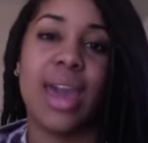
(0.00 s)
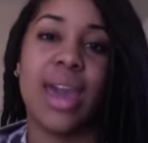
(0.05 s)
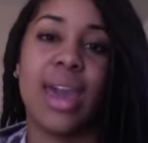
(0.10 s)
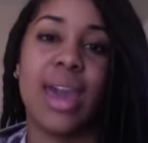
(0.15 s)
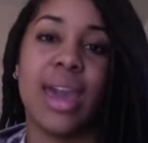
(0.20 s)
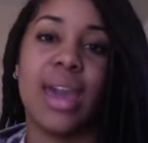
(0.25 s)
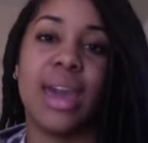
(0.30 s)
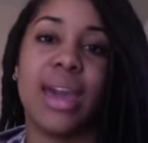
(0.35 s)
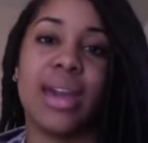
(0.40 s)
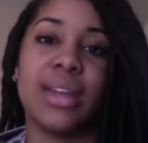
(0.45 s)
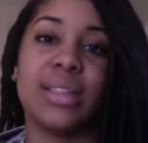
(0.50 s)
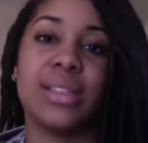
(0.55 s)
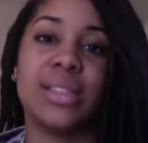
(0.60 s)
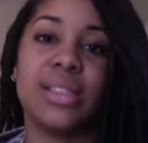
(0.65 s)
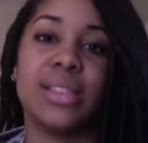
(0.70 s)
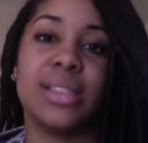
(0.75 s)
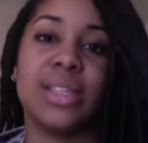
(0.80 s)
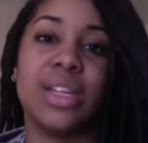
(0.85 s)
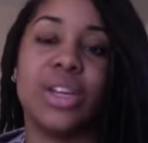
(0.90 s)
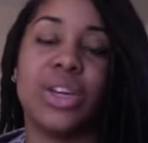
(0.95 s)
And
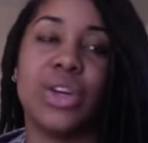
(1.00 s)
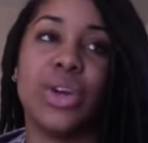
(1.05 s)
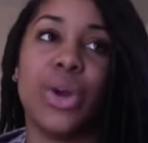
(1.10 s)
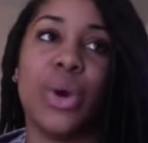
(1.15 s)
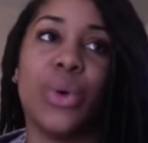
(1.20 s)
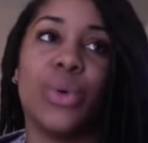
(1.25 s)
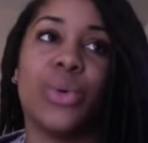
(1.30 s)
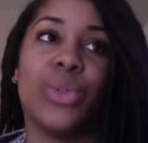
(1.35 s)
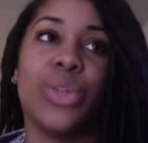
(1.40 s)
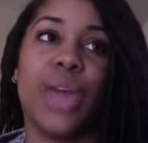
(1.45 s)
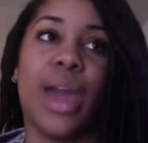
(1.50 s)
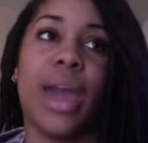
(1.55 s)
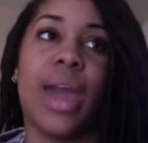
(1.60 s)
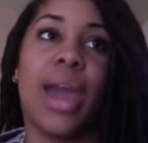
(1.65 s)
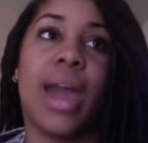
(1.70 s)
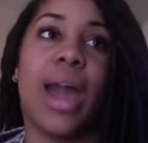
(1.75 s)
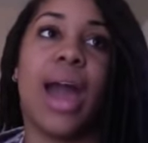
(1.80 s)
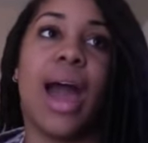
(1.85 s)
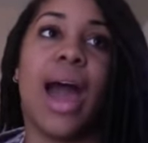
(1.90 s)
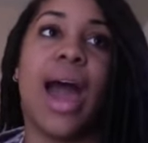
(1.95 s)
know
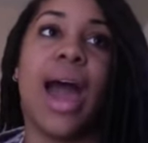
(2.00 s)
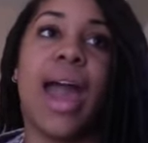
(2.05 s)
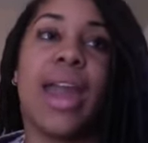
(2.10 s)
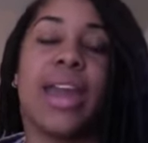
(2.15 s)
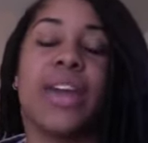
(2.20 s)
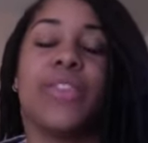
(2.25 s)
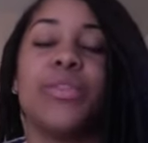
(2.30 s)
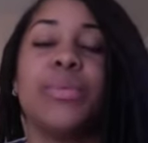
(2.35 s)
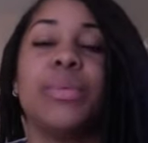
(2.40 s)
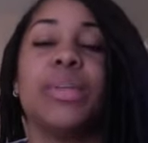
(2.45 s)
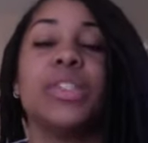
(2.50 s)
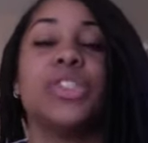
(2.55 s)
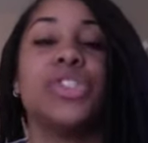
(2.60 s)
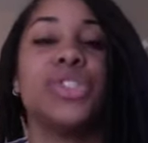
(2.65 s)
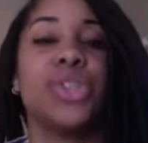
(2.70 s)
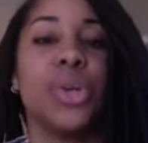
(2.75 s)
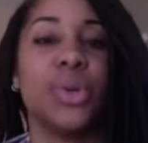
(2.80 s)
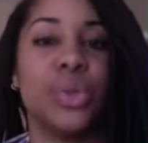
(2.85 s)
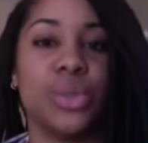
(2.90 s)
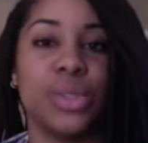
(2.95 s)
that I have been
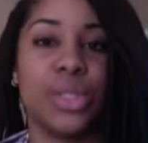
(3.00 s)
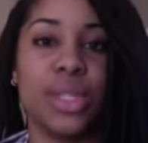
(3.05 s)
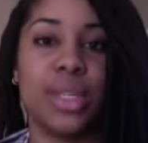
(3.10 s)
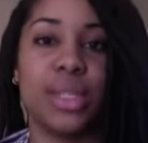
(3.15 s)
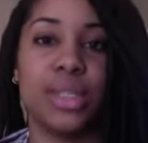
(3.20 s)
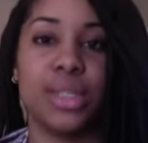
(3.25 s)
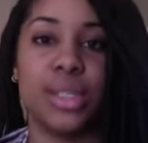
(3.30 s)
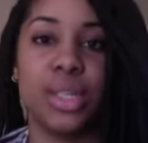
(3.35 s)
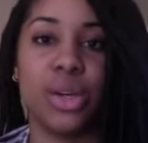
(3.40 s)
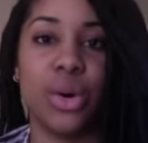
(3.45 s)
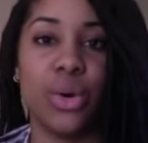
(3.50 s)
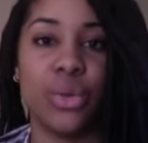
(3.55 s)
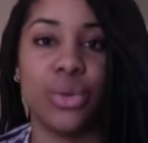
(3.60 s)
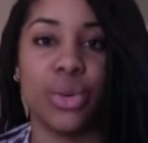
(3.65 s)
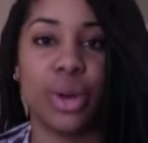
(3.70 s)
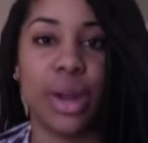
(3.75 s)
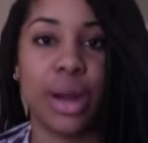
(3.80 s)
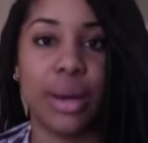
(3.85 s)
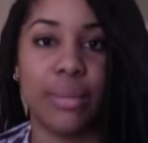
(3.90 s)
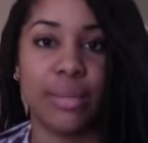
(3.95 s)
chosen to
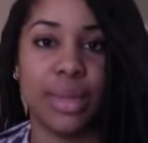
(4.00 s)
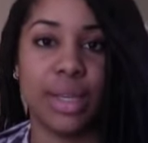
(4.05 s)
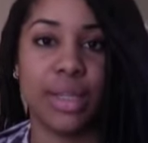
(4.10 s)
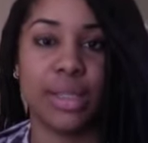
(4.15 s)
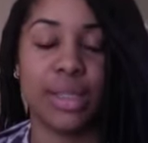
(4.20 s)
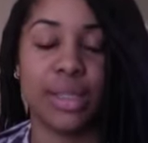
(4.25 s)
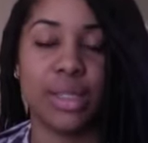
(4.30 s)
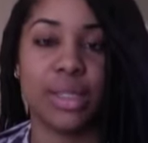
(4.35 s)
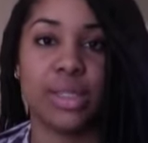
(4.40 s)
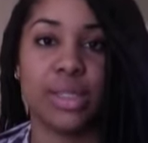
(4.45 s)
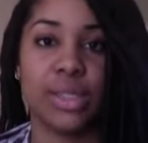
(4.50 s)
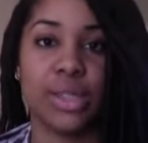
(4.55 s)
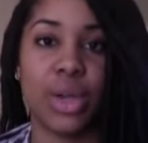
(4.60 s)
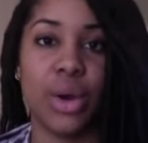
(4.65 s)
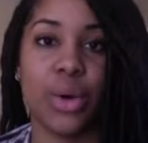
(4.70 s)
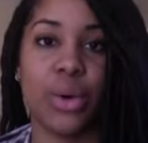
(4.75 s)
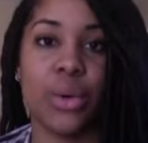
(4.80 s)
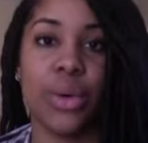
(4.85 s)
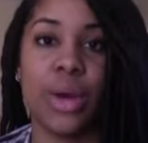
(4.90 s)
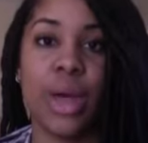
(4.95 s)
overcome this.
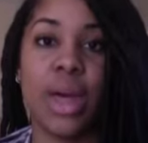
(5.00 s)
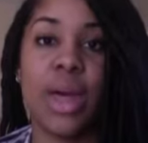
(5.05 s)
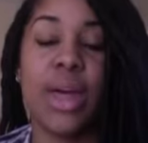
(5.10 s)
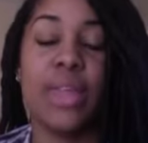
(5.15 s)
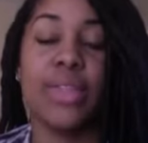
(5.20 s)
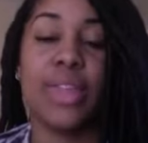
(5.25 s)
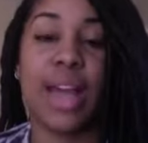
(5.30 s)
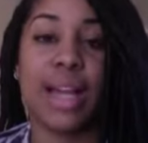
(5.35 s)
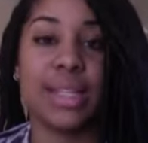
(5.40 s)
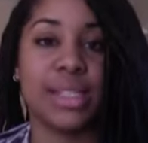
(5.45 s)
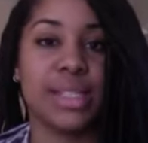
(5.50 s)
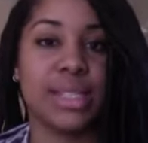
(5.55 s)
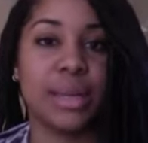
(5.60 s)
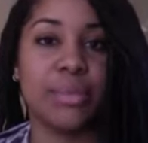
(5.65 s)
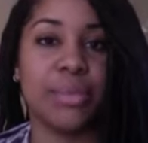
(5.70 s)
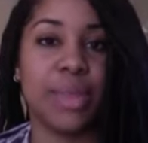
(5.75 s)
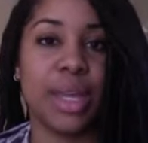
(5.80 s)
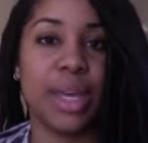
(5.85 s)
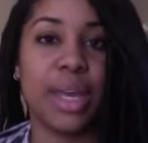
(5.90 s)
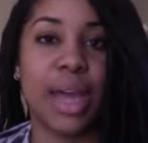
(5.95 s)
So that's
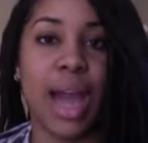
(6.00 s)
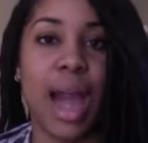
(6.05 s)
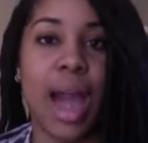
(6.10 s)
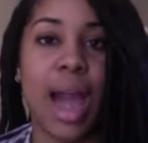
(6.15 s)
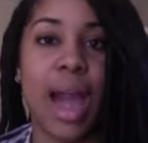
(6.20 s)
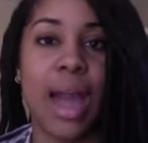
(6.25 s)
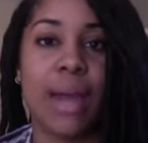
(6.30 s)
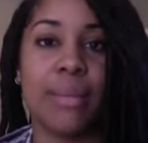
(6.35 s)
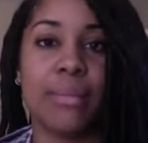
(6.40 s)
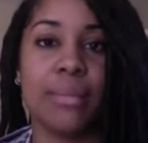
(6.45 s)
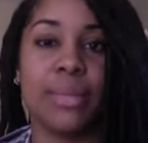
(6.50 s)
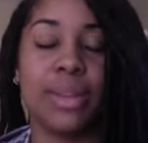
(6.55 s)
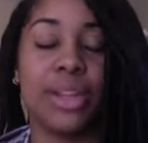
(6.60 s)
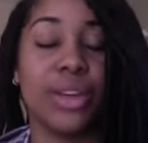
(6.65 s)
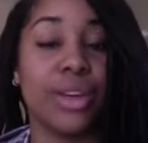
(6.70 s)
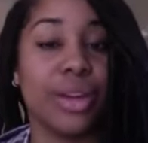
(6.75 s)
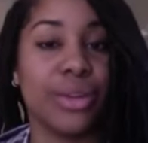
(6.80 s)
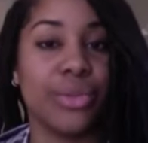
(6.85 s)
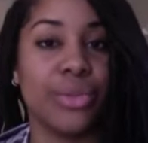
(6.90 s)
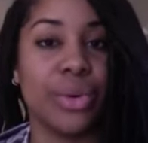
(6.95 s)
something I'm
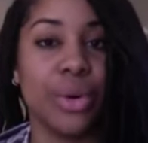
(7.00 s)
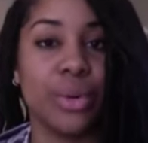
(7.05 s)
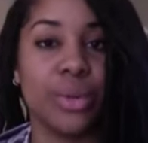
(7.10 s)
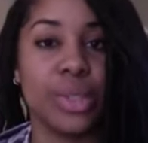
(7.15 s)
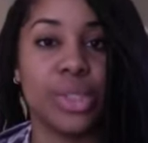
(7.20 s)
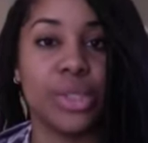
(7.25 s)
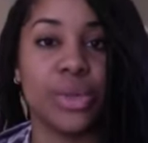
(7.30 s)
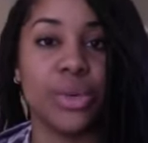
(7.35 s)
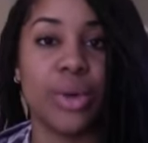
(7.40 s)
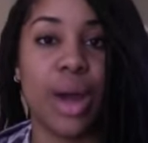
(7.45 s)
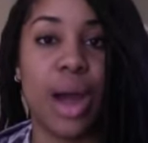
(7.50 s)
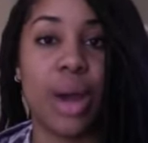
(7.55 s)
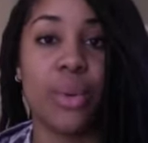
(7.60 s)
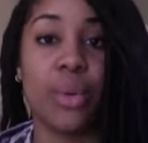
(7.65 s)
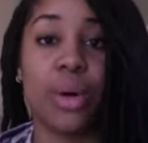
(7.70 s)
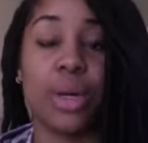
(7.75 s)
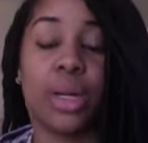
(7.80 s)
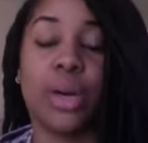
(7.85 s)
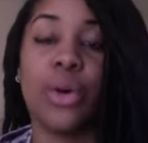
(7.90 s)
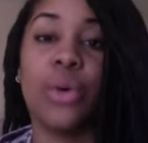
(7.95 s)
looking forward to. I
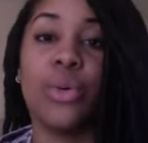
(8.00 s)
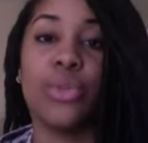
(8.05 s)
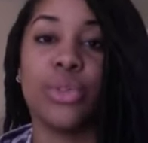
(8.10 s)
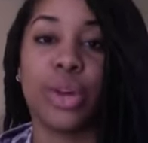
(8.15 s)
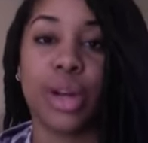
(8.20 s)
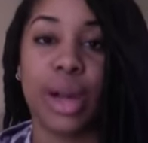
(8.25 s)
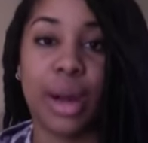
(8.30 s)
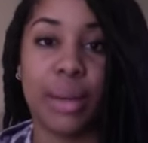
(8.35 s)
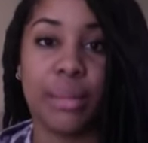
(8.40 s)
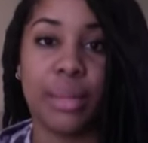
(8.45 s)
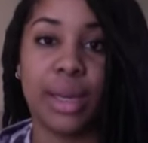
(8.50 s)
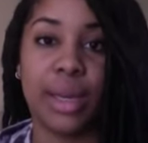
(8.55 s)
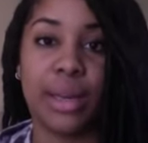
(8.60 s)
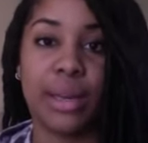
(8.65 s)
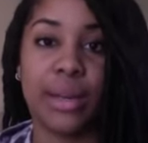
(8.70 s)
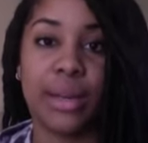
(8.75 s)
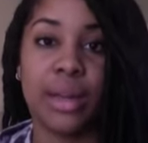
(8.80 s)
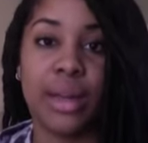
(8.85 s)
want to overcome it.